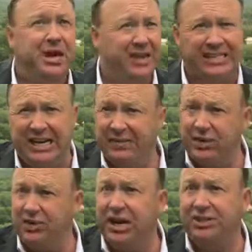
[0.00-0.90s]
And they say
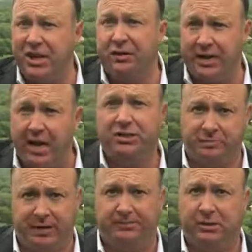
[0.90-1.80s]
this judge never yells at
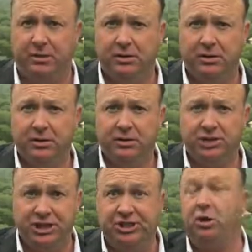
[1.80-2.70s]
people.
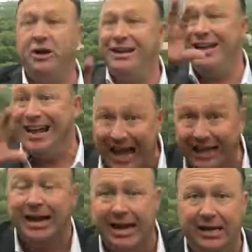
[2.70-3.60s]
She started
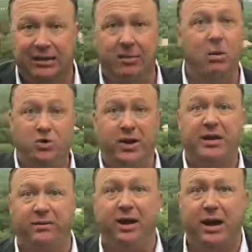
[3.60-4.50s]
yelling at them. I wish we had
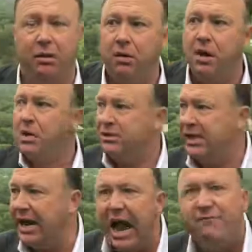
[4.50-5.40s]
the video,
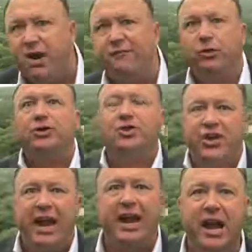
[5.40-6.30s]
saying, I've never
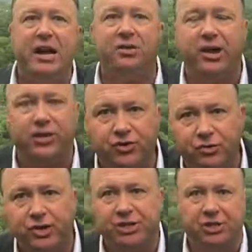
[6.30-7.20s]
seen anything
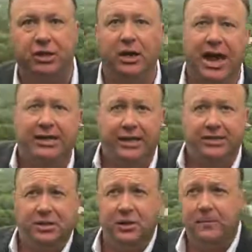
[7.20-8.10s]
judicially like
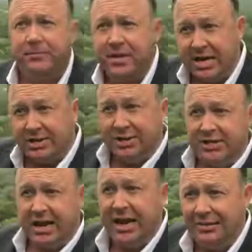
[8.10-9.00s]
this. And she
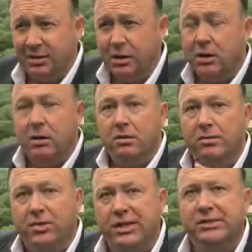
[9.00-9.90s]
said,
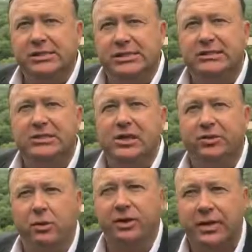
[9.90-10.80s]
this is
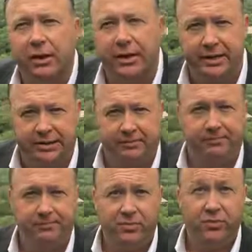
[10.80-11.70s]
authoritarianism.
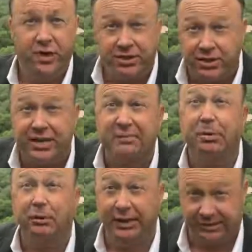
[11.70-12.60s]
This is a
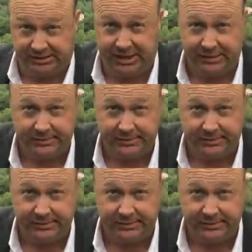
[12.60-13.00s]
police state.